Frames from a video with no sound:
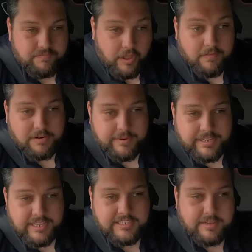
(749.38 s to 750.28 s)
hopefully we can
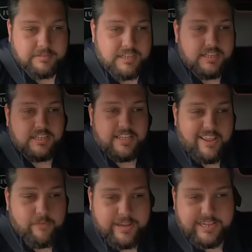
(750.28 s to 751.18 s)
get tipped.
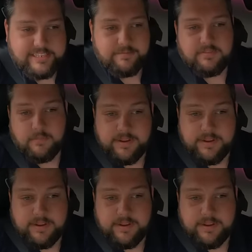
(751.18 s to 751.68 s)
If we get tipped, then we